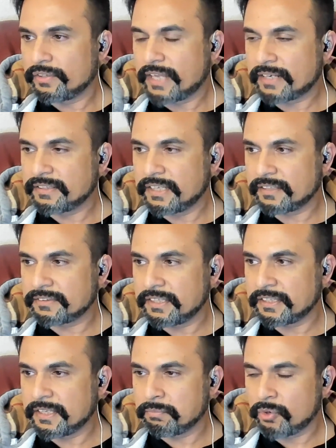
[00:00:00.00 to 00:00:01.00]
That they are
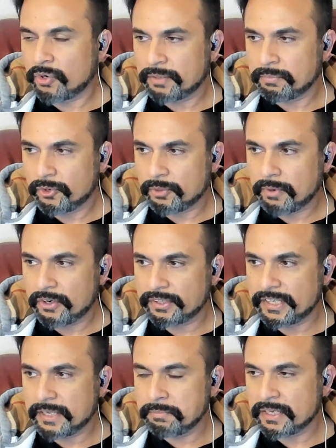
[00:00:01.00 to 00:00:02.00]
thinking more and more about
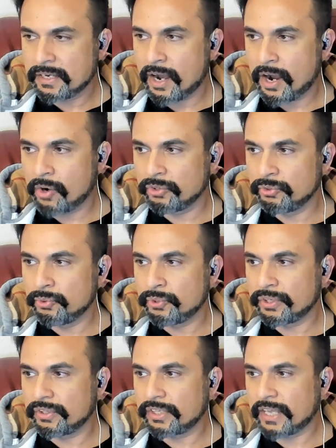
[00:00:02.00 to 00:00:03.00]
gaming. How do
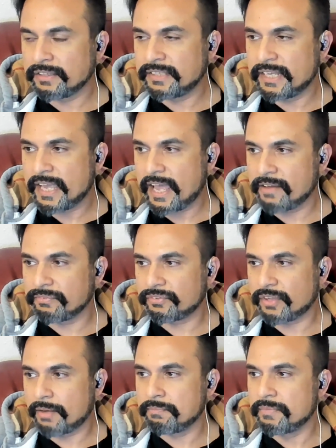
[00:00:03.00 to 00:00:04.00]
can they have
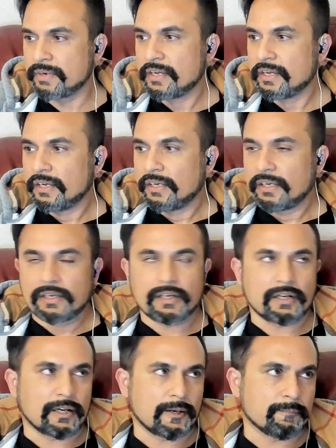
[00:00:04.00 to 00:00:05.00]

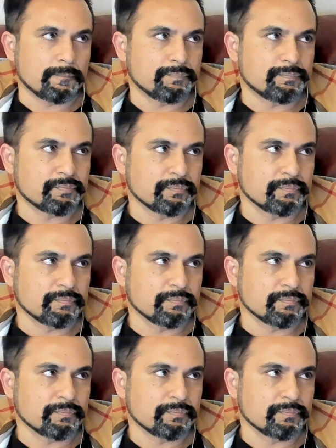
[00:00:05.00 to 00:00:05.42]
um,